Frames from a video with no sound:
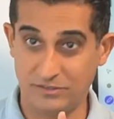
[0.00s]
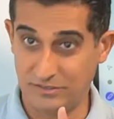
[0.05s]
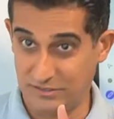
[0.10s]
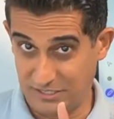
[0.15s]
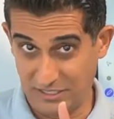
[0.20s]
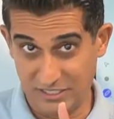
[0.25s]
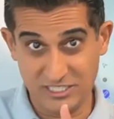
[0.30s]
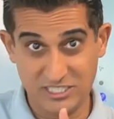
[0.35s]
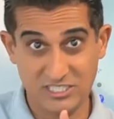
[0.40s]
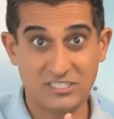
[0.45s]

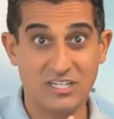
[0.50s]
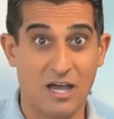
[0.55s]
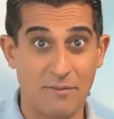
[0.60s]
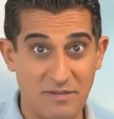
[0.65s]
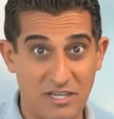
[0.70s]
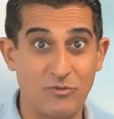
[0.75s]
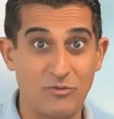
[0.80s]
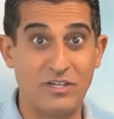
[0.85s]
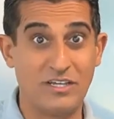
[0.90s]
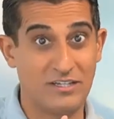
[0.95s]
this
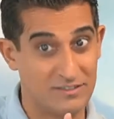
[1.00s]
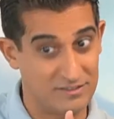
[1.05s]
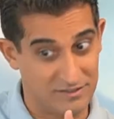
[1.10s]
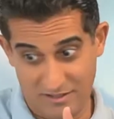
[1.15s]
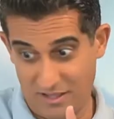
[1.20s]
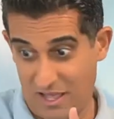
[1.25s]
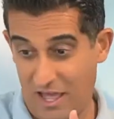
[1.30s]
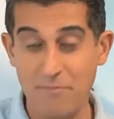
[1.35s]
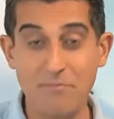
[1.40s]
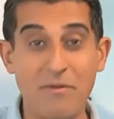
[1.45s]
coming week
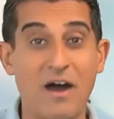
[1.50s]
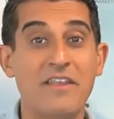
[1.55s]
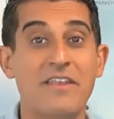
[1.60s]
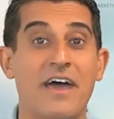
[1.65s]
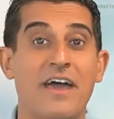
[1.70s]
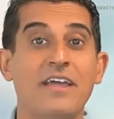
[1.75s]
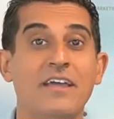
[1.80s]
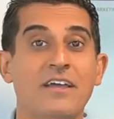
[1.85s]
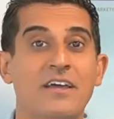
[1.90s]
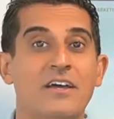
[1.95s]
on
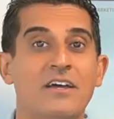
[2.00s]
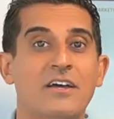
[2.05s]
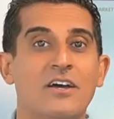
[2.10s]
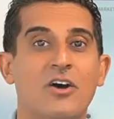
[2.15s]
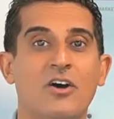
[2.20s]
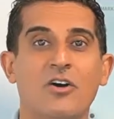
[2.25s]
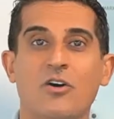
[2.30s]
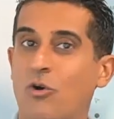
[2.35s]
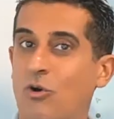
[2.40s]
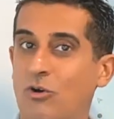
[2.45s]
Monday
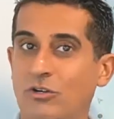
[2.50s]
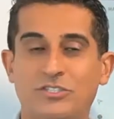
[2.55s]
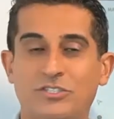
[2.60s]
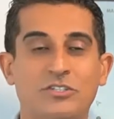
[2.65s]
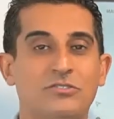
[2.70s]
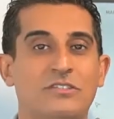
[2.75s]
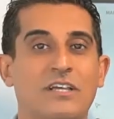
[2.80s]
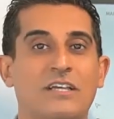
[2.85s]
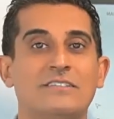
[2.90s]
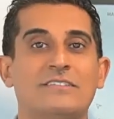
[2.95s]
or
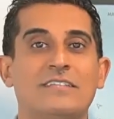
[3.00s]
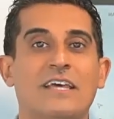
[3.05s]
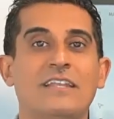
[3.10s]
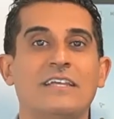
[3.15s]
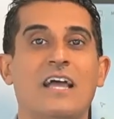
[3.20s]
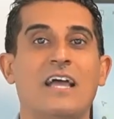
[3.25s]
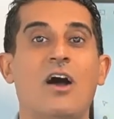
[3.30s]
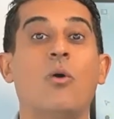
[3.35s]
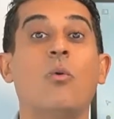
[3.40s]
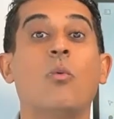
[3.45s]
Tuesday,
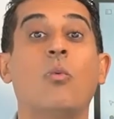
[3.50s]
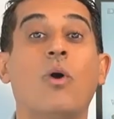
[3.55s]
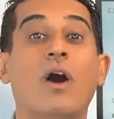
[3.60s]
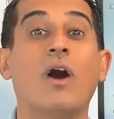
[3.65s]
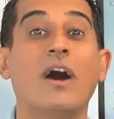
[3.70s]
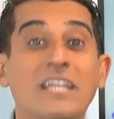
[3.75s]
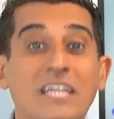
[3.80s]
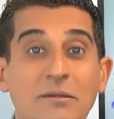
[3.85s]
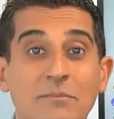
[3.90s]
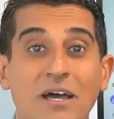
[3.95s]
sending out
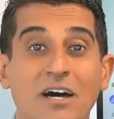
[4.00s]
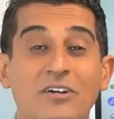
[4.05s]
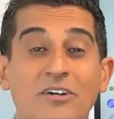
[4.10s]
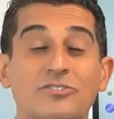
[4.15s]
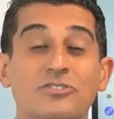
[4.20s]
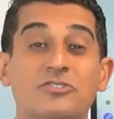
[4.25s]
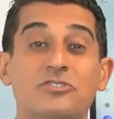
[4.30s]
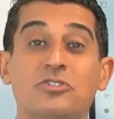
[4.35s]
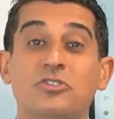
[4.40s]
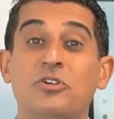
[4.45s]
one
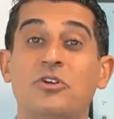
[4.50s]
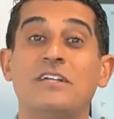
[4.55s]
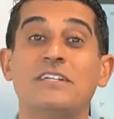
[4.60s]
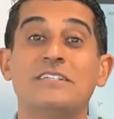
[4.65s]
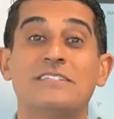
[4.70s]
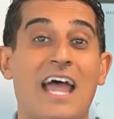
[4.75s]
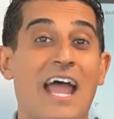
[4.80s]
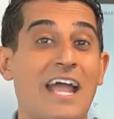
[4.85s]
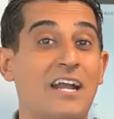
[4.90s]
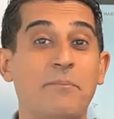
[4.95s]
email to your
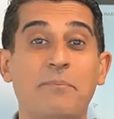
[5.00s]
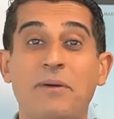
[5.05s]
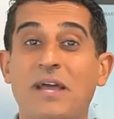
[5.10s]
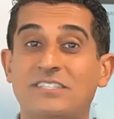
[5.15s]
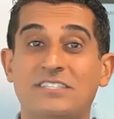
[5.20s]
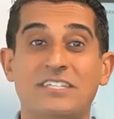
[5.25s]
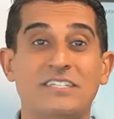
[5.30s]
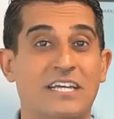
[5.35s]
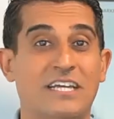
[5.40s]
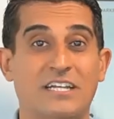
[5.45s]
entire
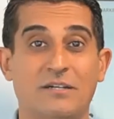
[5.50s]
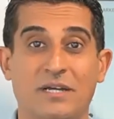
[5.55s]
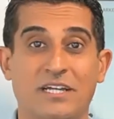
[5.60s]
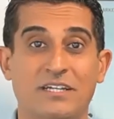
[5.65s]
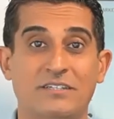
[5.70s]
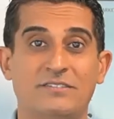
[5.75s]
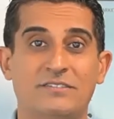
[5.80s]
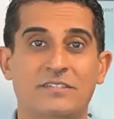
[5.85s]
patient database